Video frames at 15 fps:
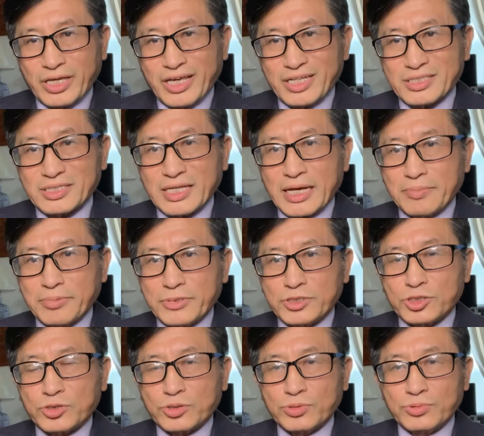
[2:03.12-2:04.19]

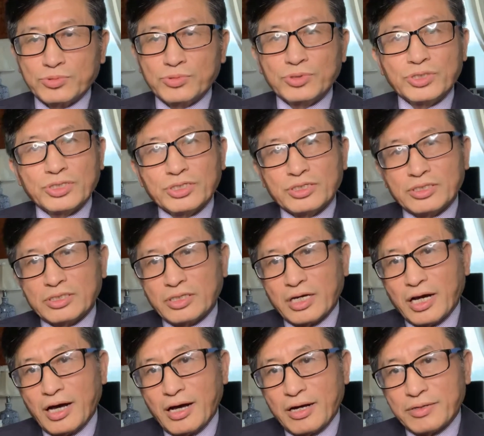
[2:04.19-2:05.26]
established to
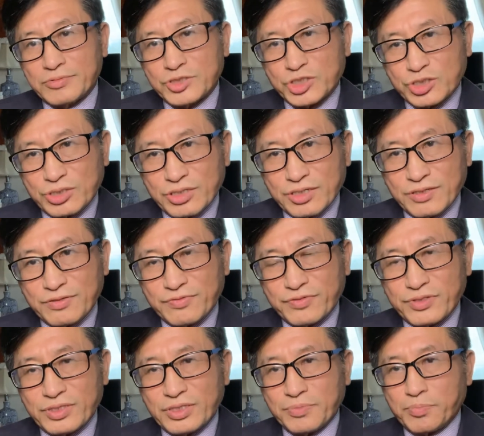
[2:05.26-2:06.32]

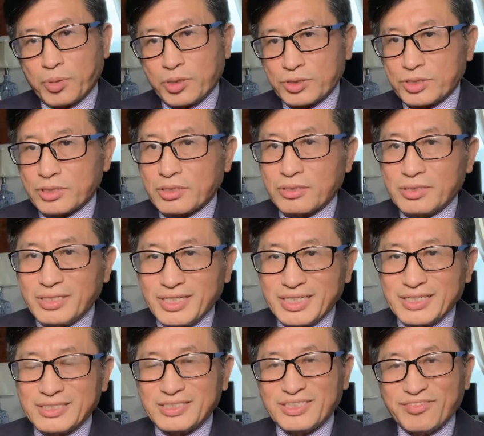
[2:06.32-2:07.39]
serve the particular
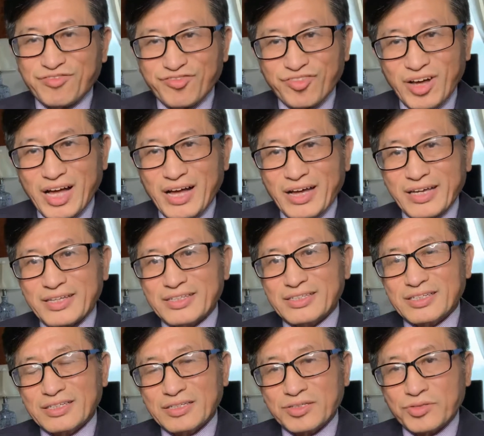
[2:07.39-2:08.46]
needs
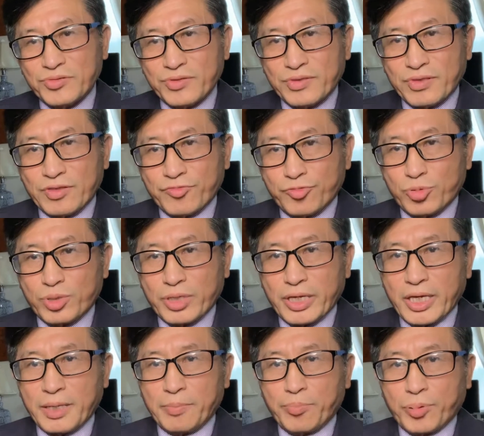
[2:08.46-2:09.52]
defined for
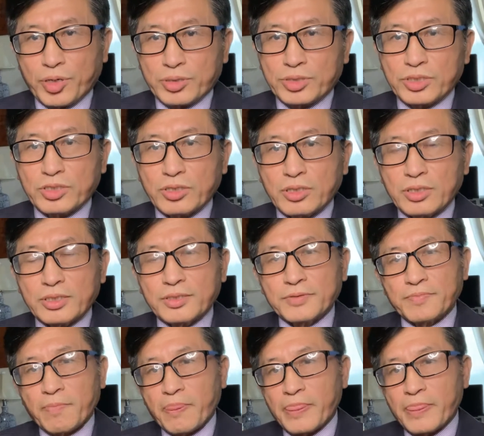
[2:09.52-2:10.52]
a particular